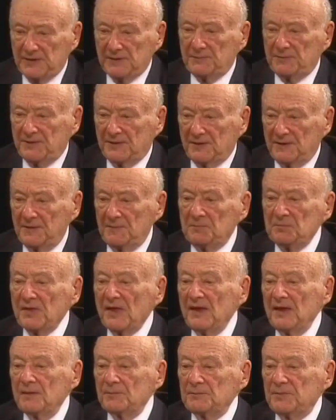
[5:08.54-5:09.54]
a bill,
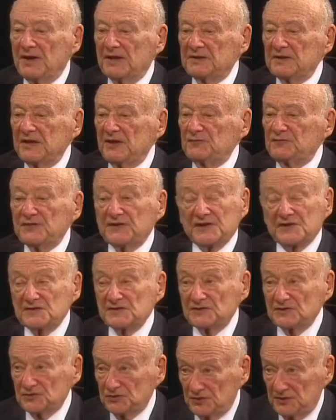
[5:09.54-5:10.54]
but if it
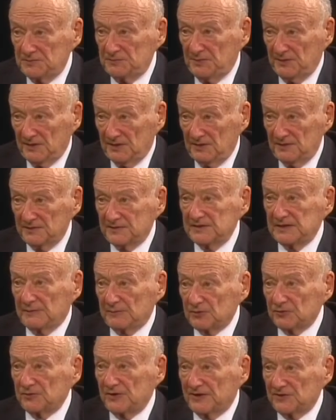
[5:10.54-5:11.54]
isn't a good bill, the
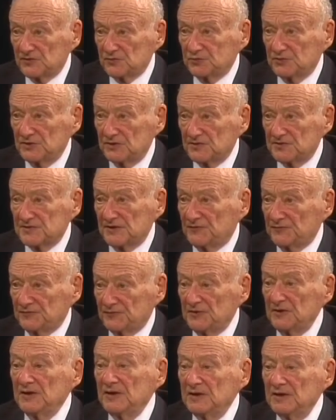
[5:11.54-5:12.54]
Democrats will
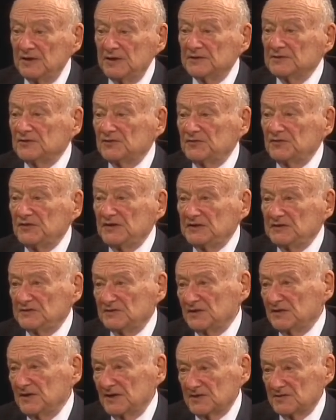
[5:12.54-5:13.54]
suffer a defeat
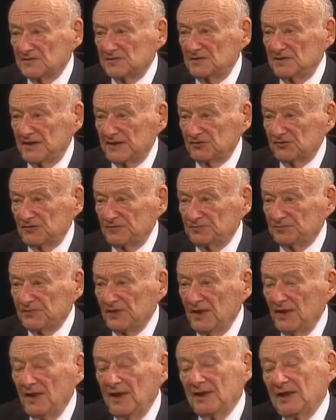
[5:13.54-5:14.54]
in the next election.
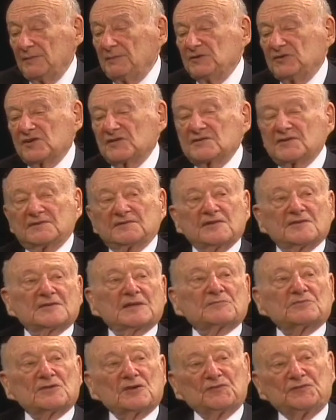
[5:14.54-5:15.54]
Let me just say this.
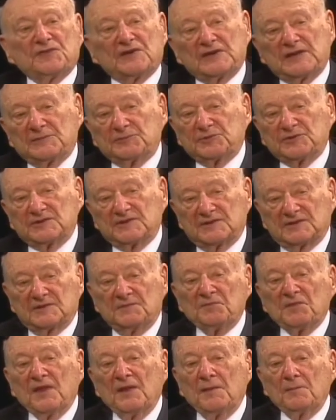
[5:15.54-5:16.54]
I'm so fed up with the
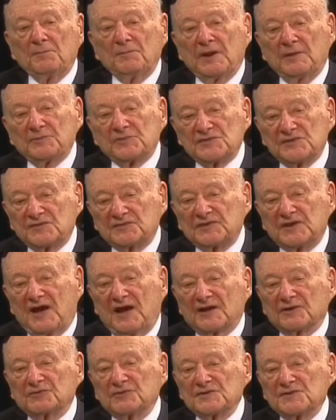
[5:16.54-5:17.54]
members of
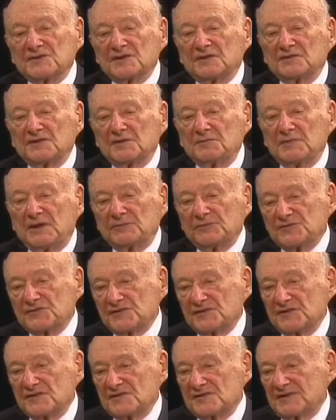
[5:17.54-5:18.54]
Congress and the members
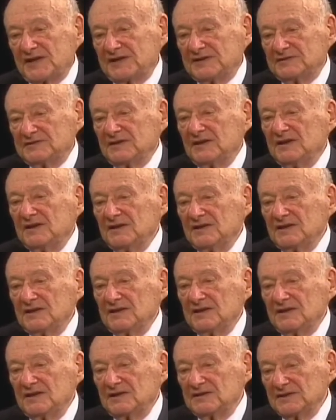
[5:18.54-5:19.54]
of the state
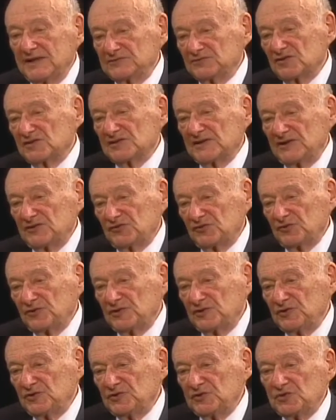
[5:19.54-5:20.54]
legislature
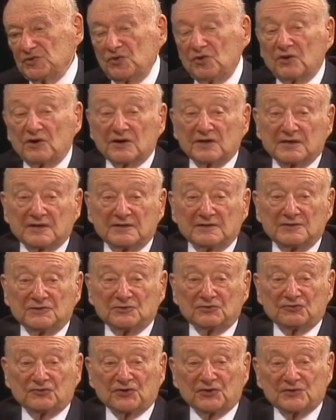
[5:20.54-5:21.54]
in New York and New
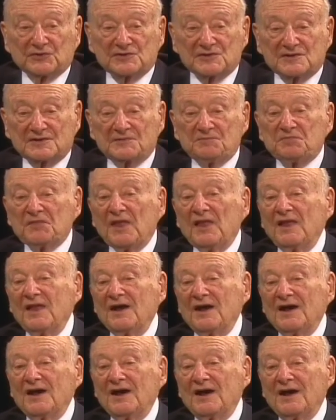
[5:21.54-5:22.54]
Jersey.
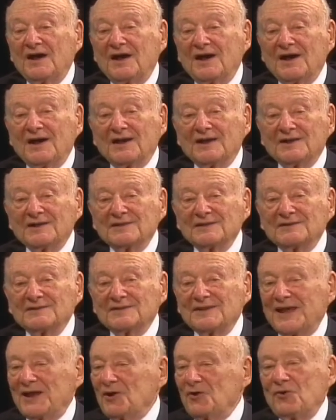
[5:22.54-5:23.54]

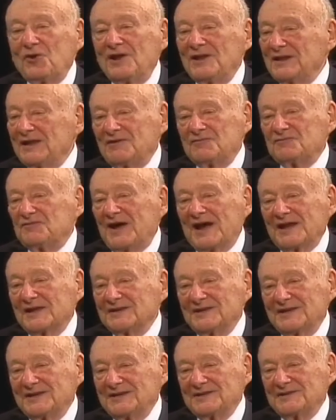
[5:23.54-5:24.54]
They all have
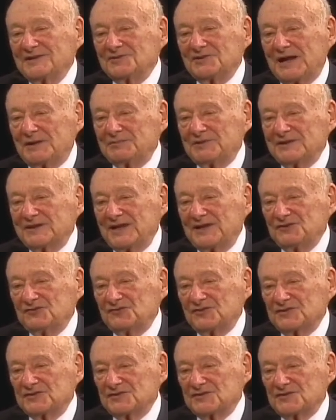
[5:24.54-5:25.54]
violated their
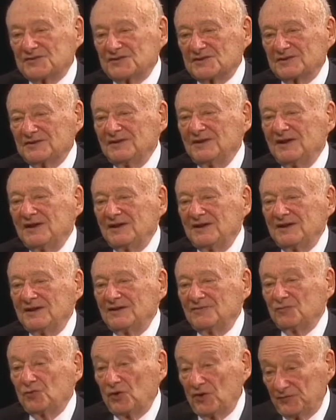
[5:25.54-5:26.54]
obligations
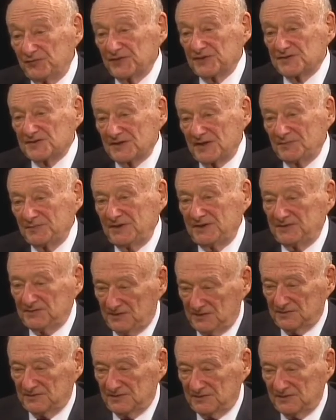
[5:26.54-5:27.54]
of office, I mean the